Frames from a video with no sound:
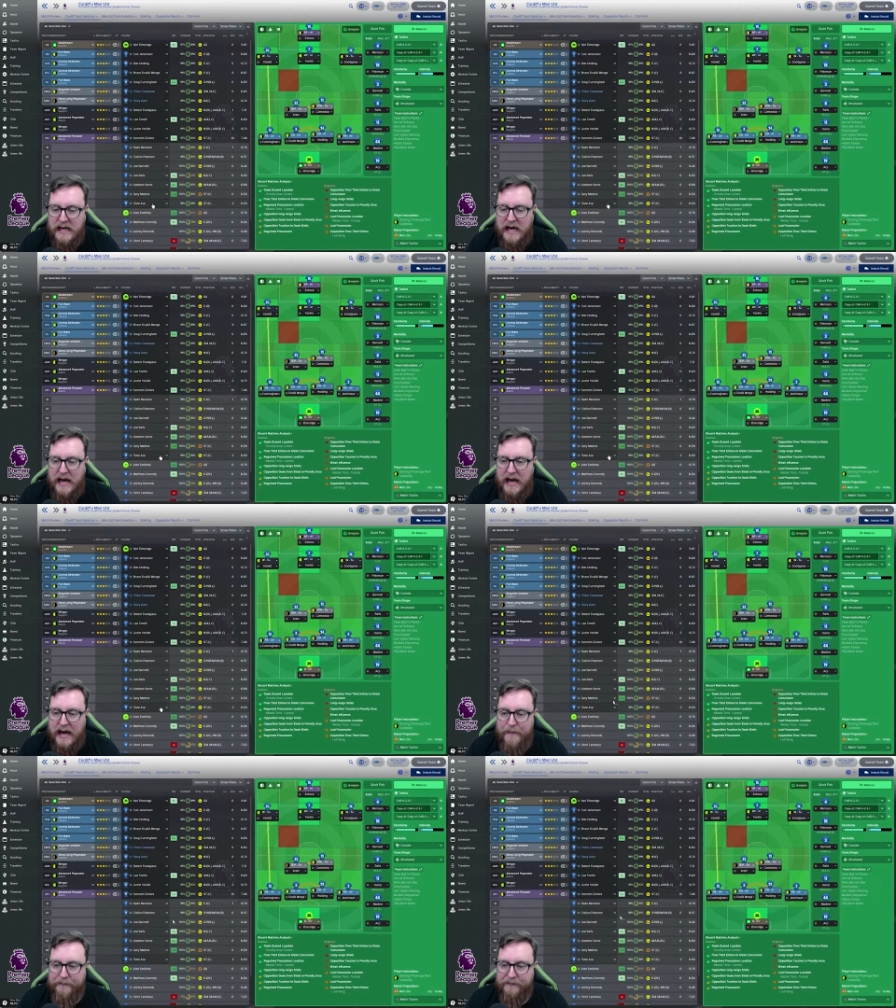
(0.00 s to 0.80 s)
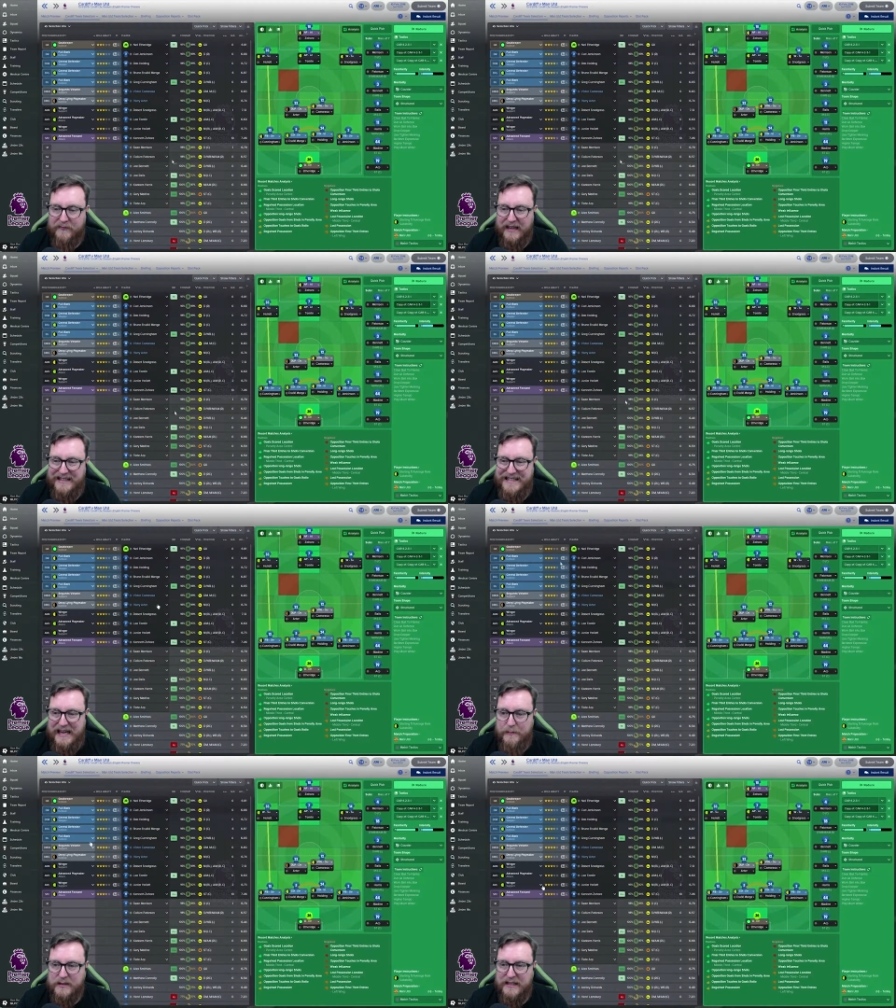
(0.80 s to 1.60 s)

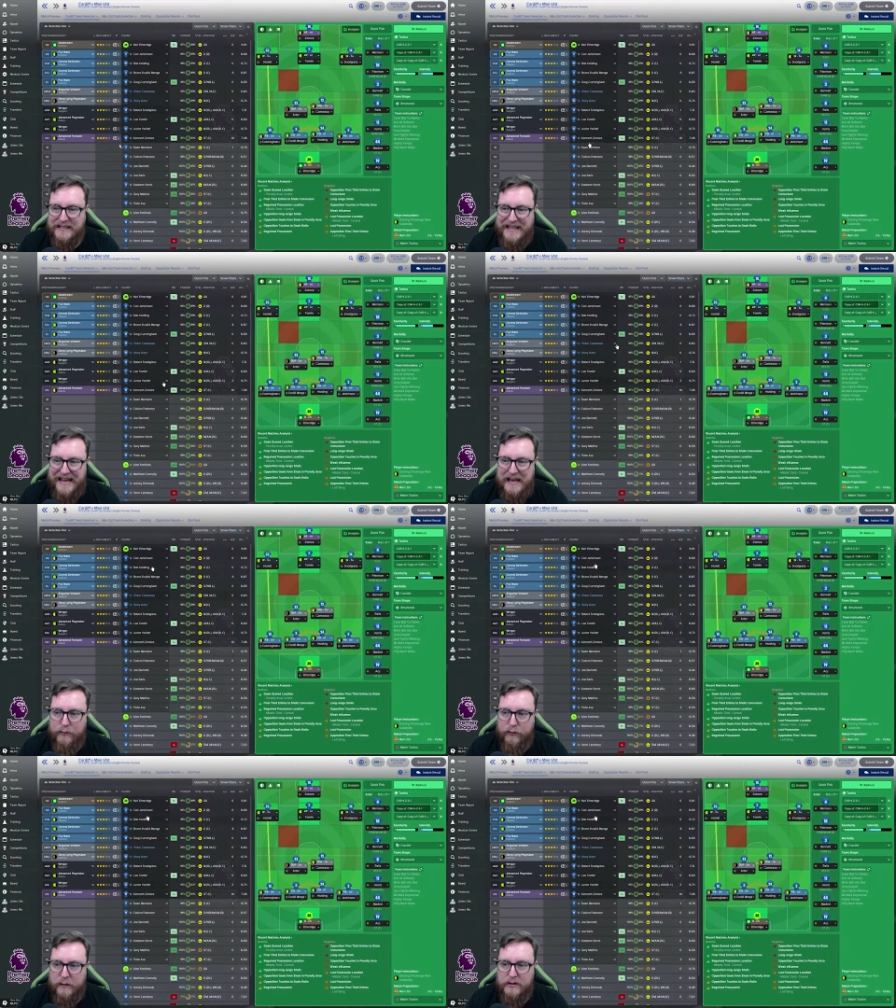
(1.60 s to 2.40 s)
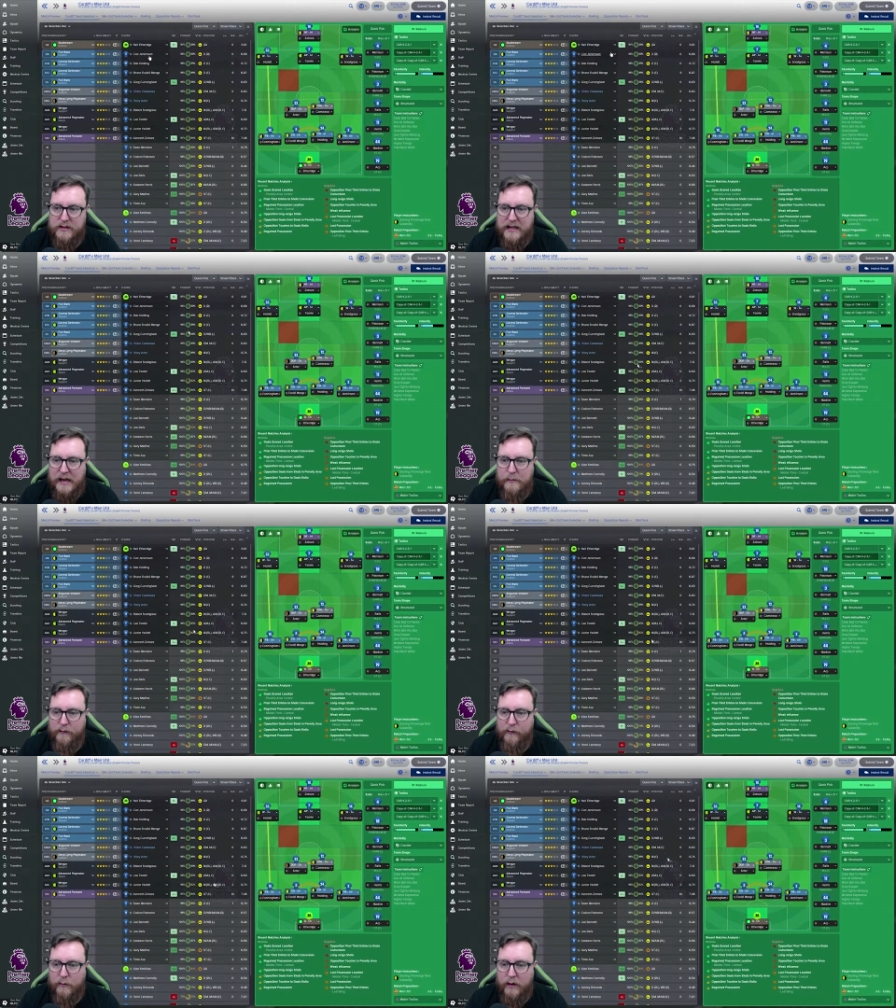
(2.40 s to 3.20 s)
Team is going to stay pretty much the same
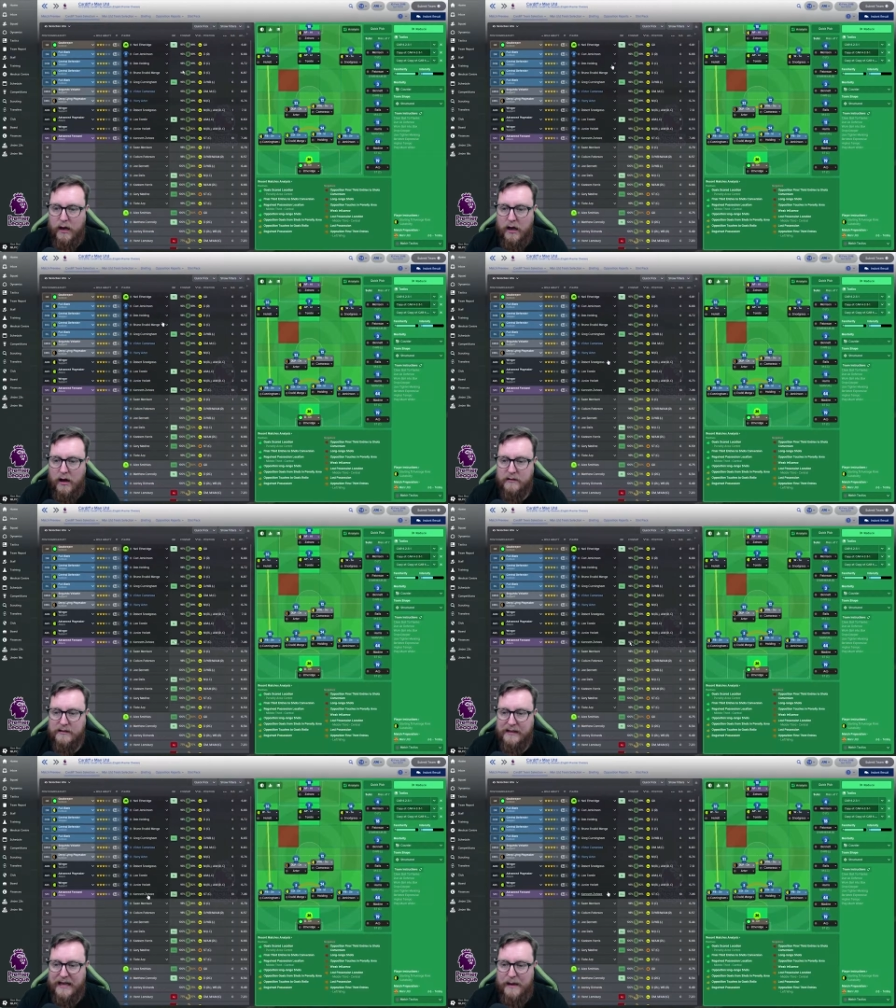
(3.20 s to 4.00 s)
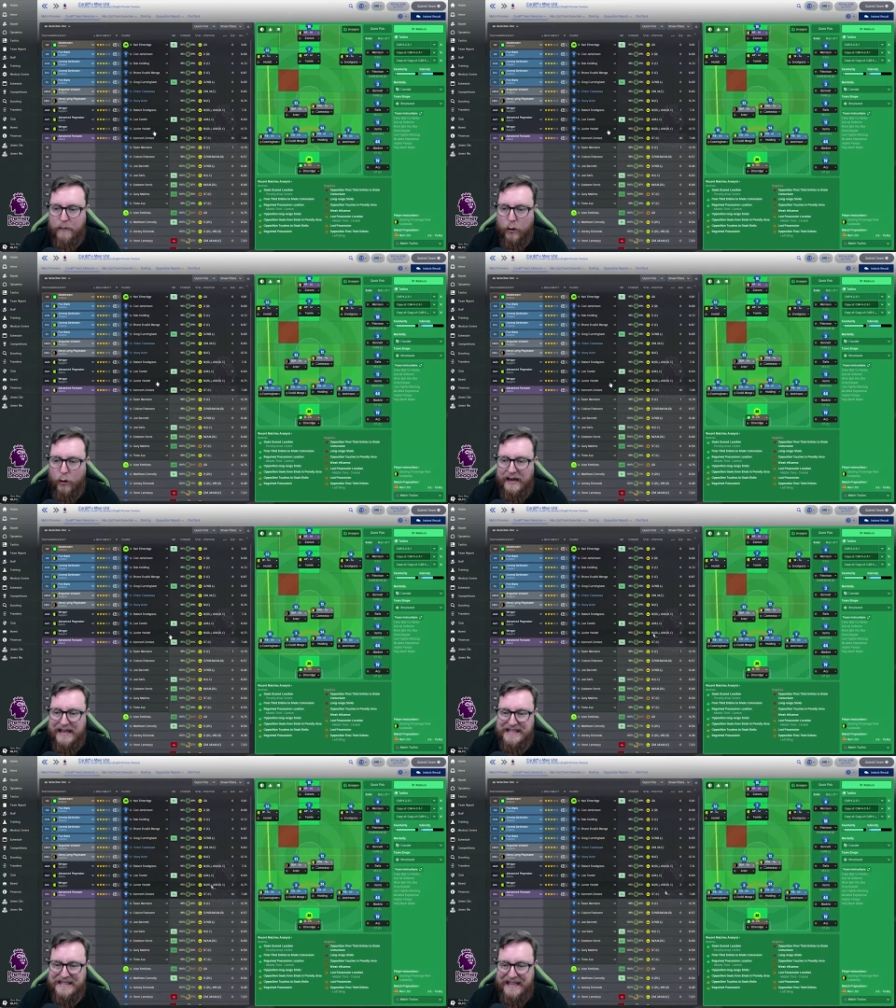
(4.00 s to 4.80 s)
from last game. Højlund
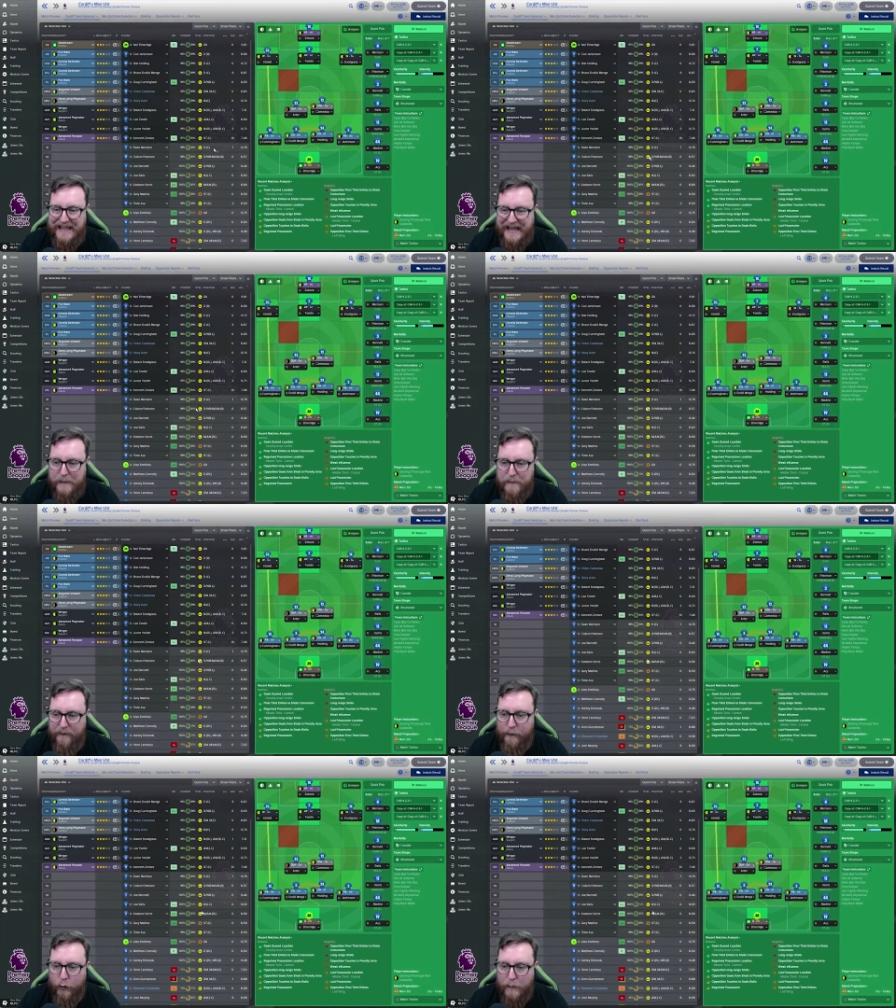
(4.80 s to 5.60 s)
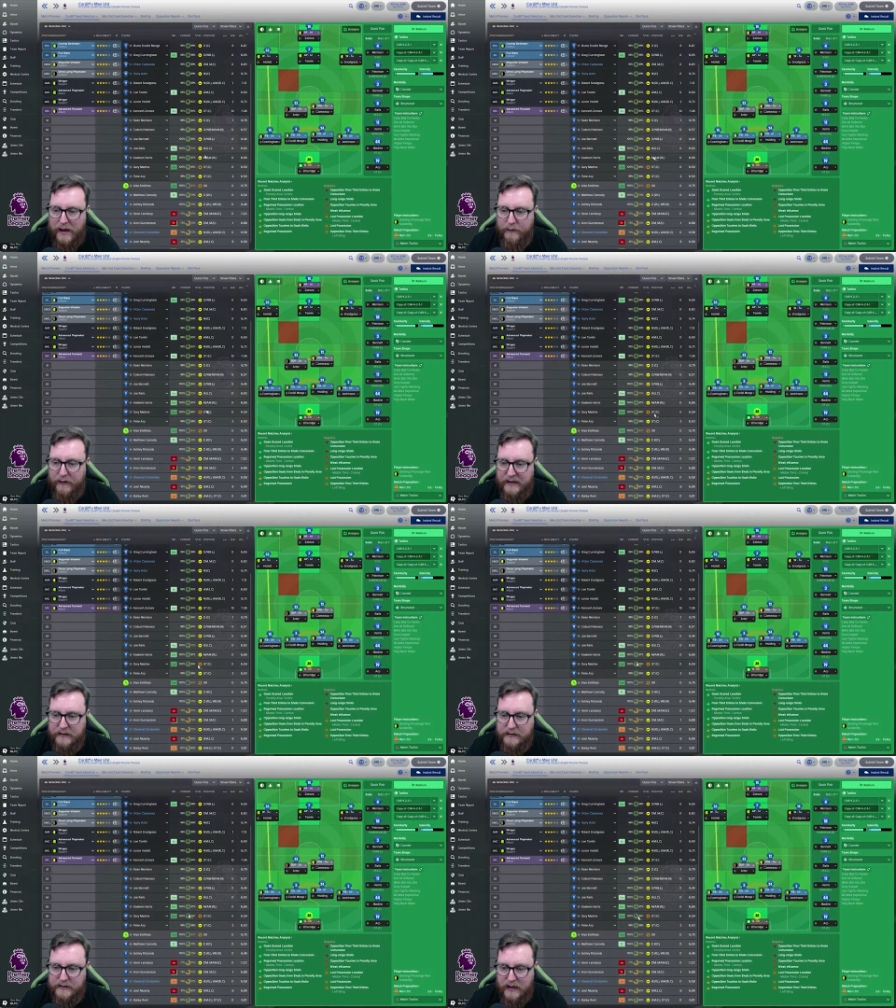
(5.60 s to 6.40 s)
is nearly at full match fitness.